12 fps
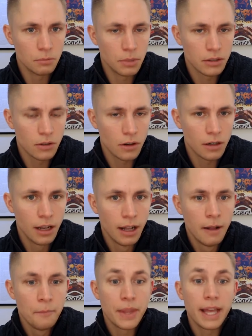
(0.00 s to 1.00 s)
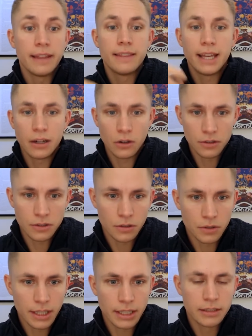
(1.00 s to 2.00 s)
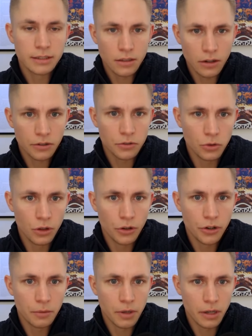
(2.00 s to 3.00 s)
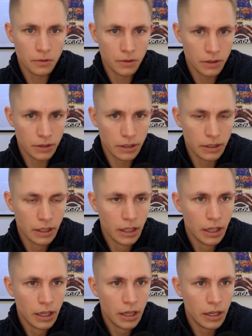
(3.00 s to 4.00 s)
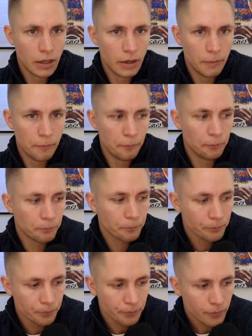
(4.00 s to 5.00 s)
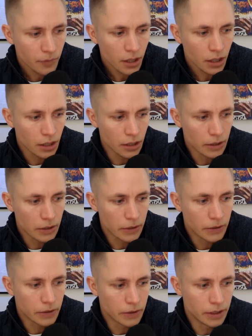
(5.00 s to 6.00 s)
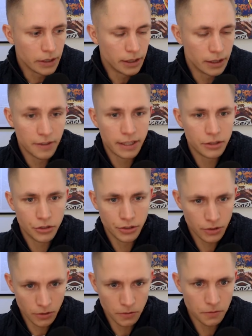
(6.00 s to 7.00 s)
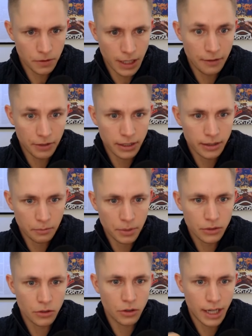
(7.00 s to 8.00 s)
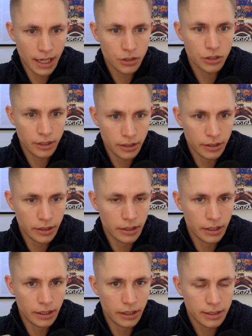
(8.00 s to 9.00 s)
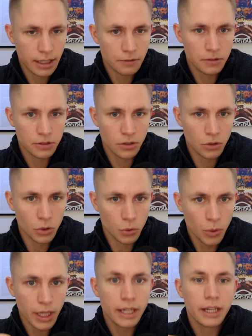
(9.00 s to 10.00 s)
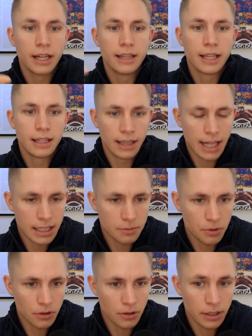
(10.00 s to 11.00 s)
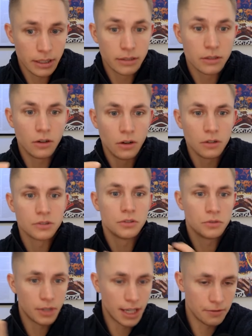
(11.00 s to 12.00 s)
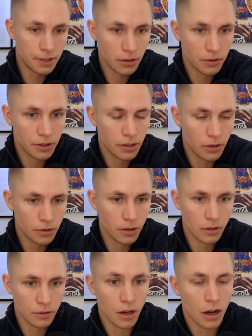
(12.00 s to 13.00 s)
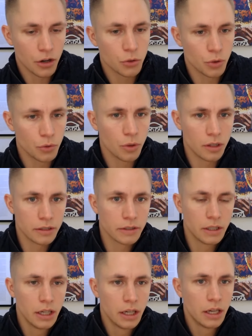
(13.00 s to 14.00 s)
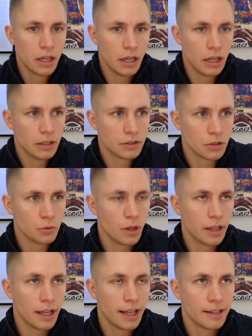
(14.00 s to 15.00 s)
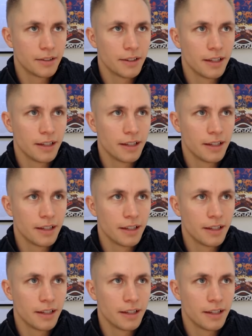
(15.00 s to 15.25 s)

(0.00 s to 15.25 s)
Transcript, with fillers: Bitcoin, and then also they start to learn about the um, uh, the, the, advantages of having the Bitcoin actually in a self custodial way, and then last but not least, also to have it on an, on a on hardware wallet. Uh, so mm-hmm. and